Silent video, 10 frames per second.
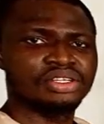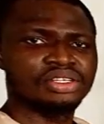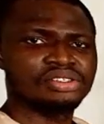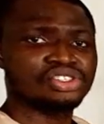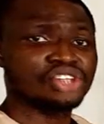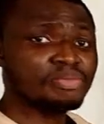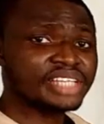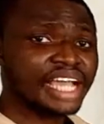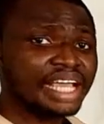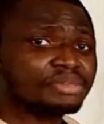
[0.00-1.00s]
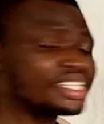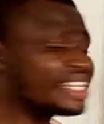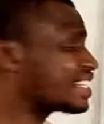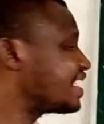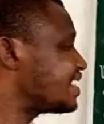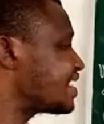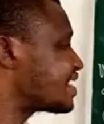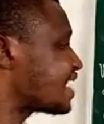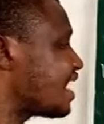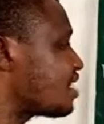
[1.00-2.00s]
Sometimes they can
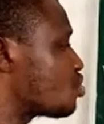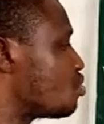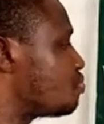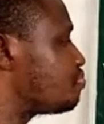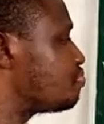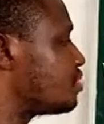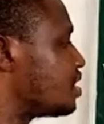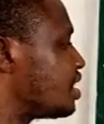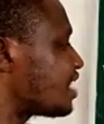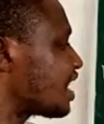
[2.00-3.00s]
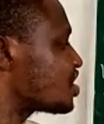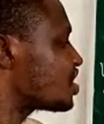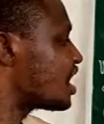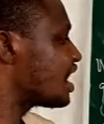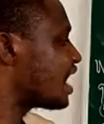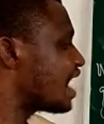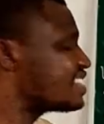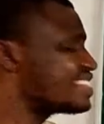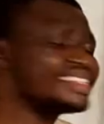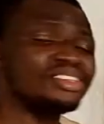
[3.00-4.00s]
decide to rationalize the
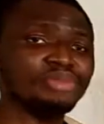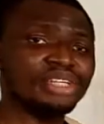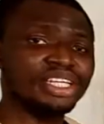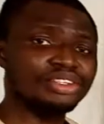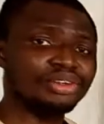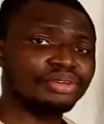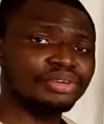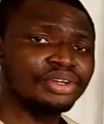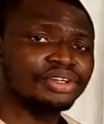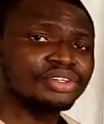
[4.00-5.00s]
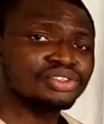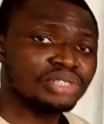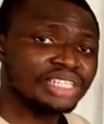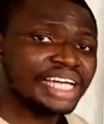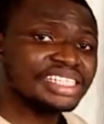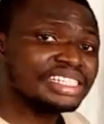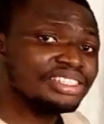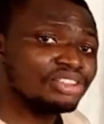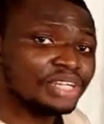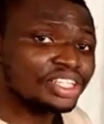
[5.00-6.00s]
denominator so that the
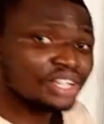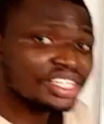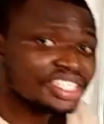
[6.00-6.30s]
denominator is a